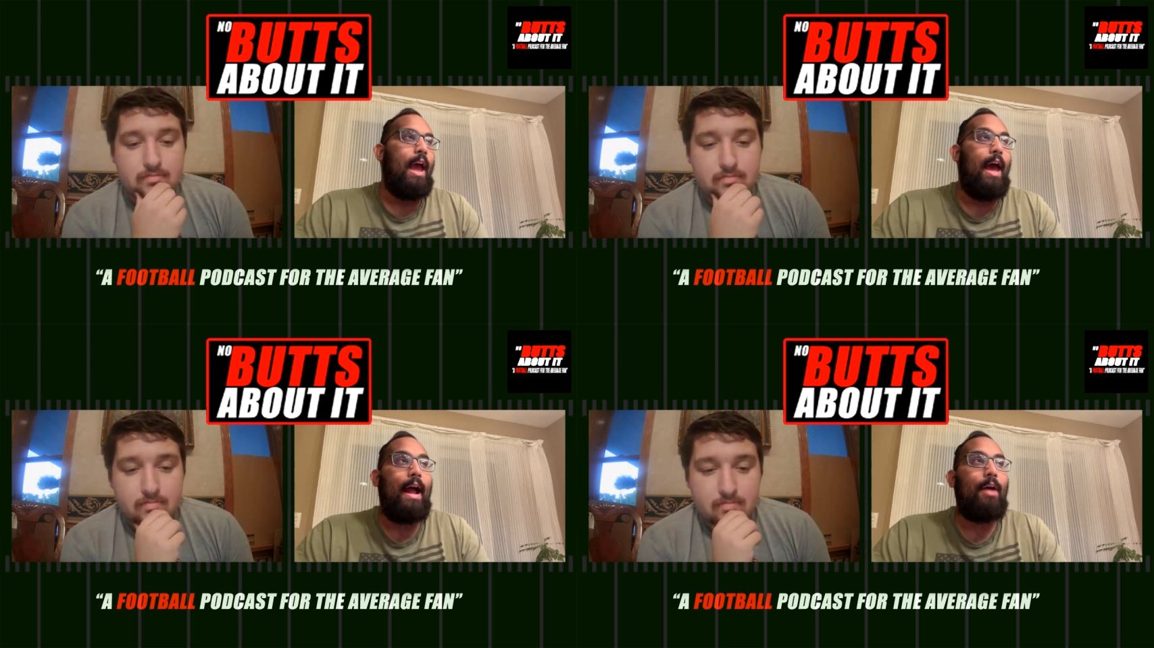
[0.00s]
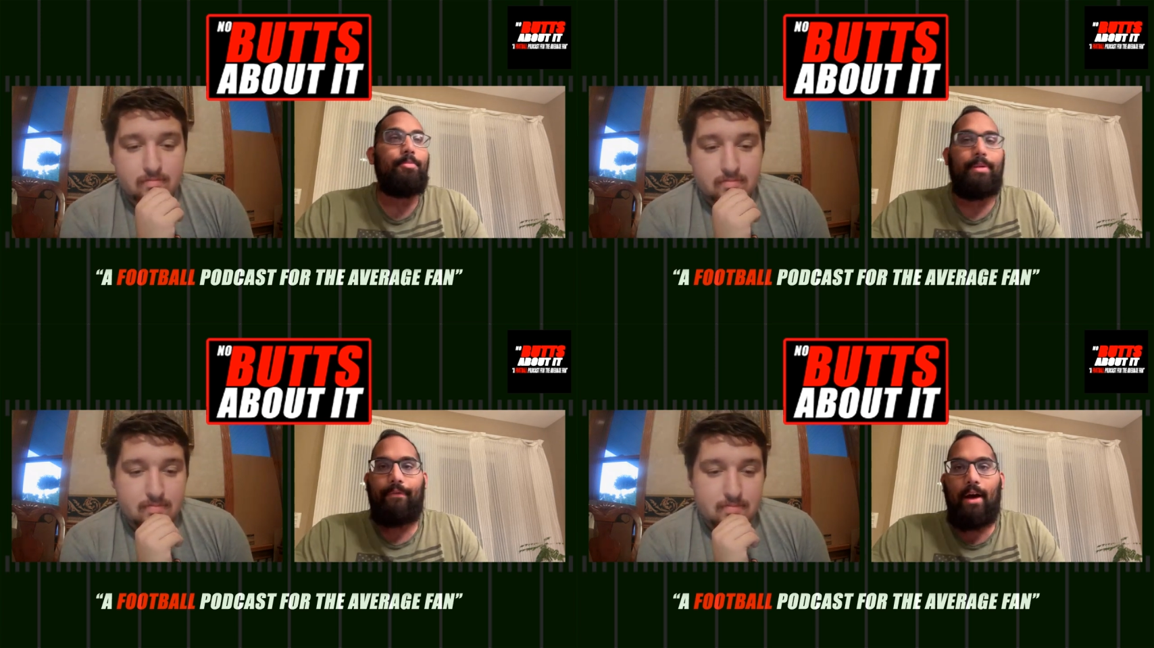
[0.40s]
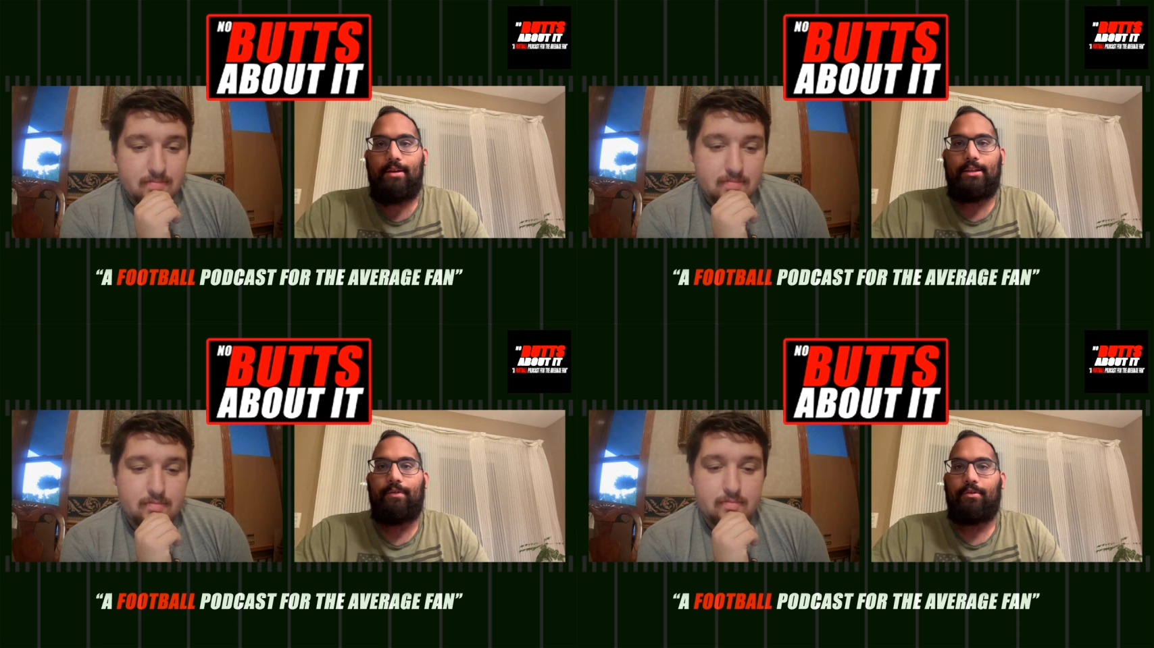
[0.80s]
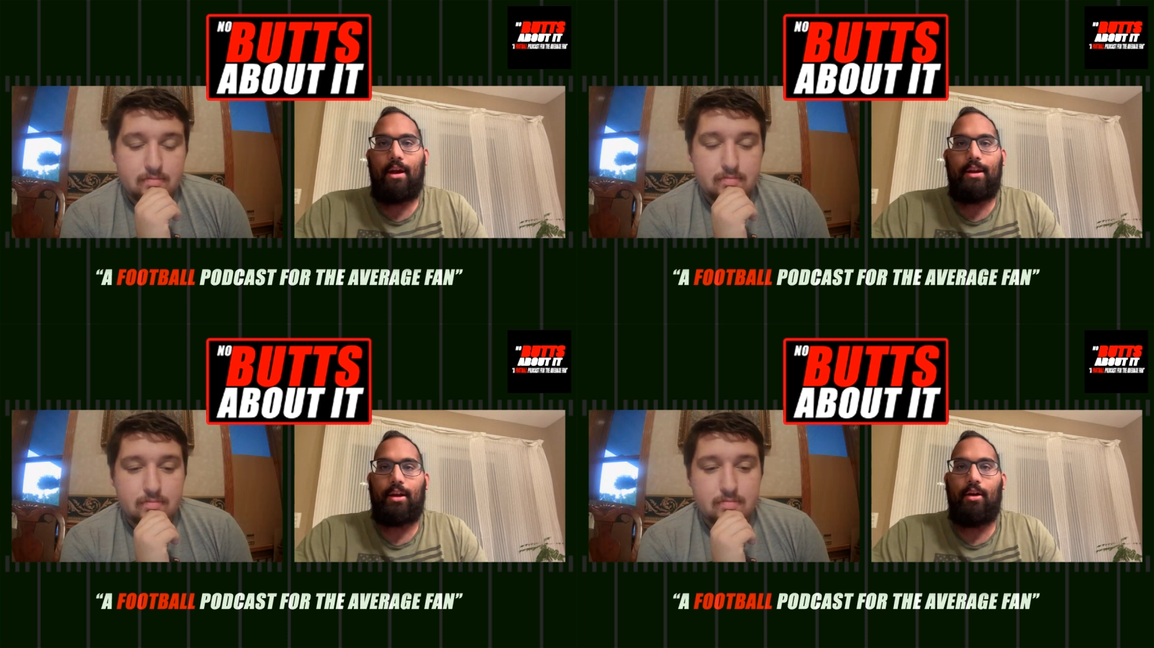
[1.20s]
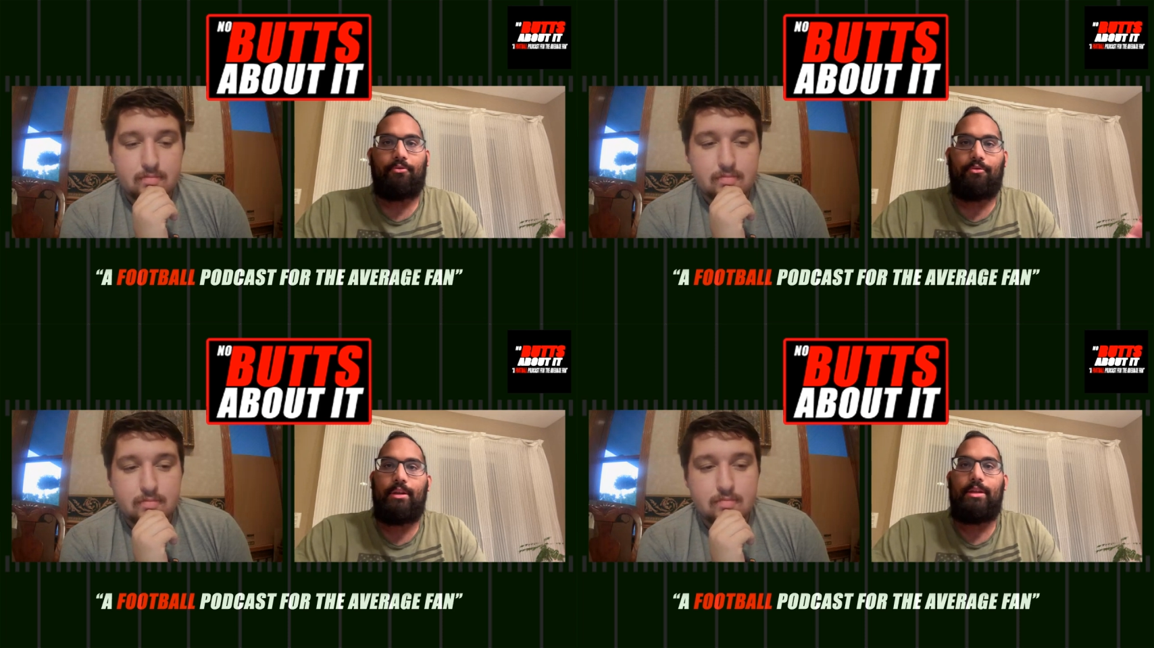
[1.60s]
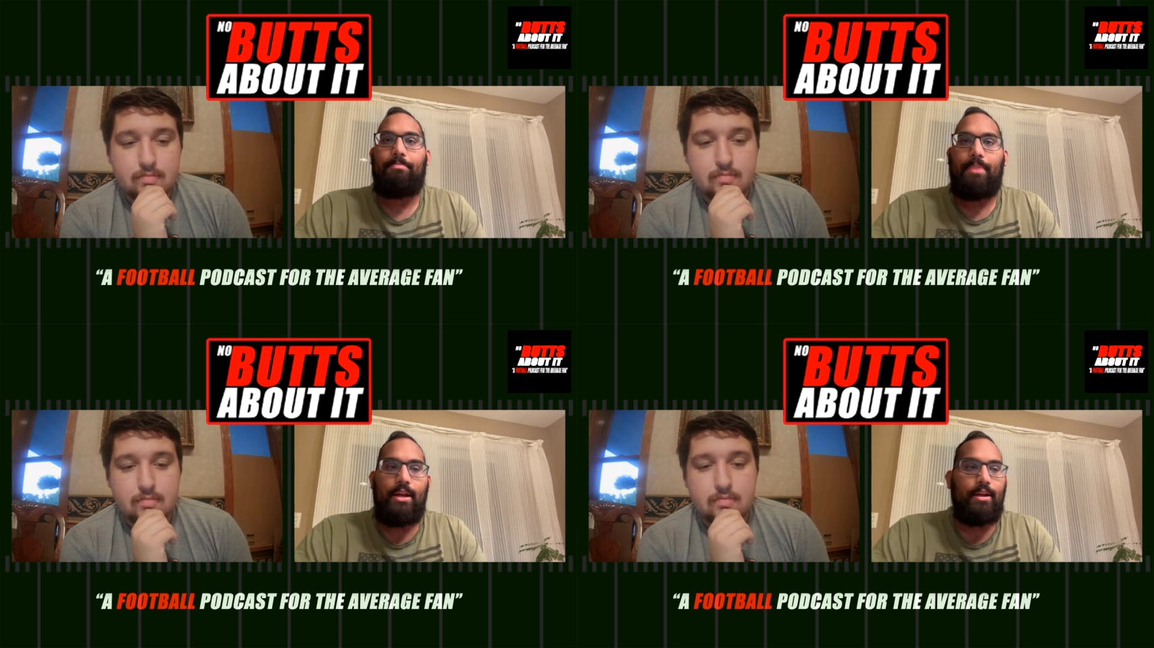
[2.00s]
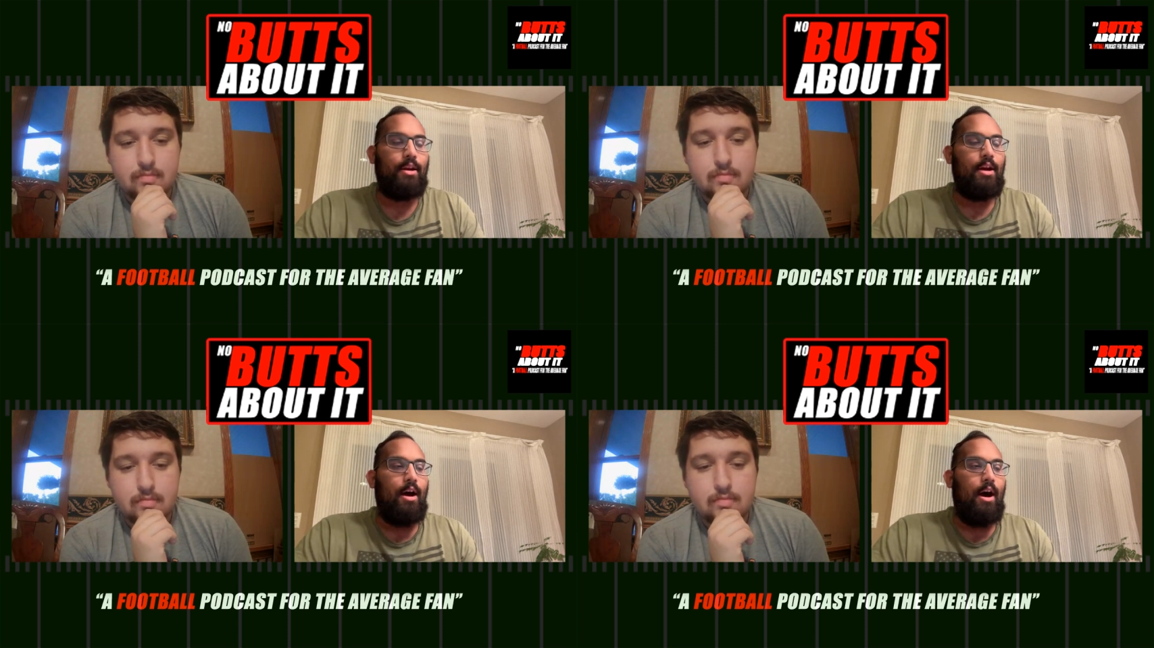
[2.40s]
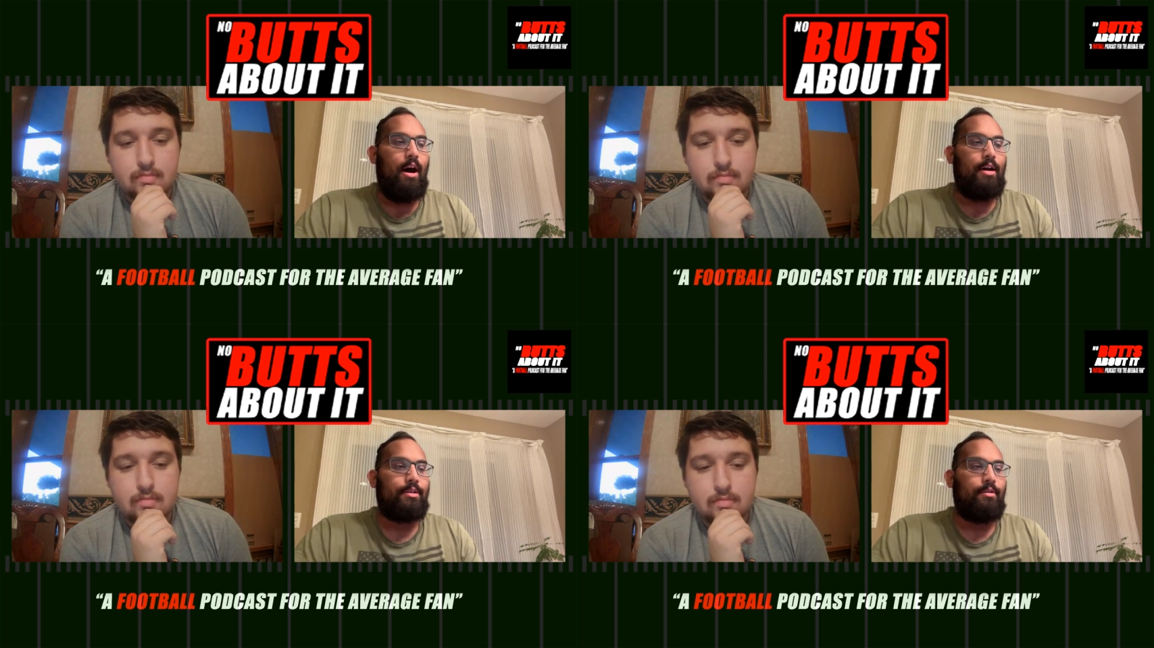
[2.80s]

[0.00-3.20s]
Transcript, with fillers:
Speaker 1: and I would be fine giving Reddick a really big uh,